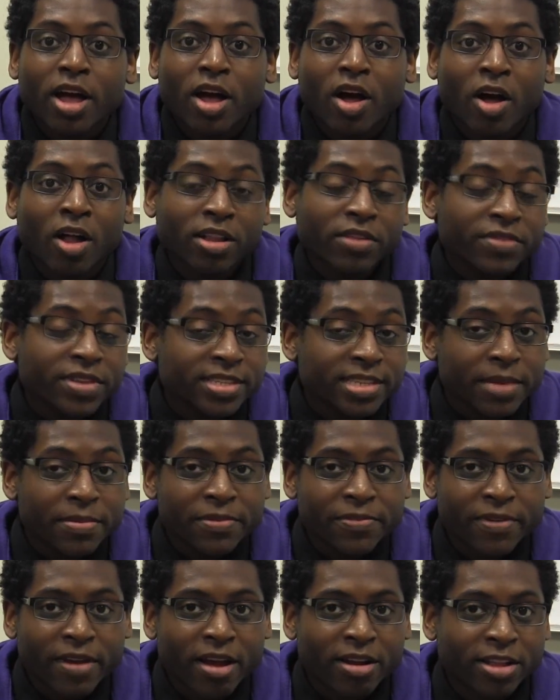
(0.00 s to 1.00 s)
All of these can
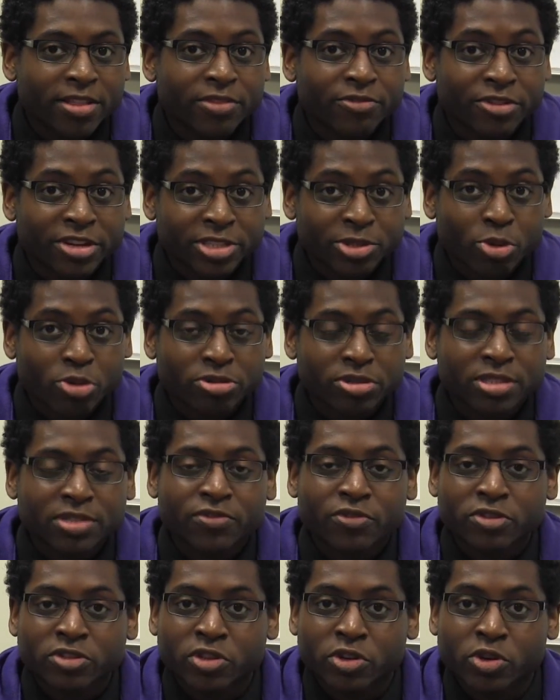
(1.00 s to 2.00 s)
be found in the Resources
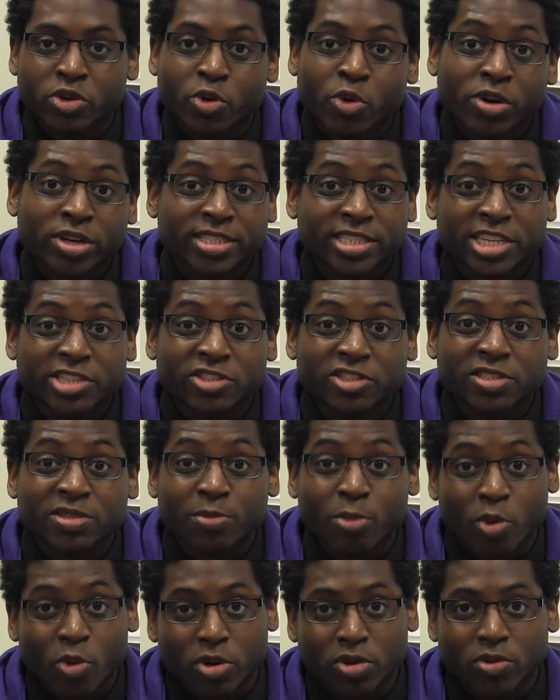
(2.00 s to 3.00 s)
for Student Organizations
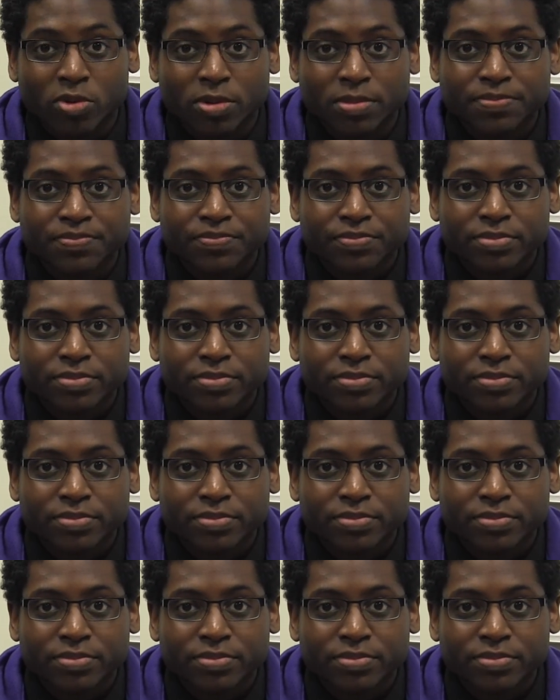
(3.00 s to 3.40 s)
portal.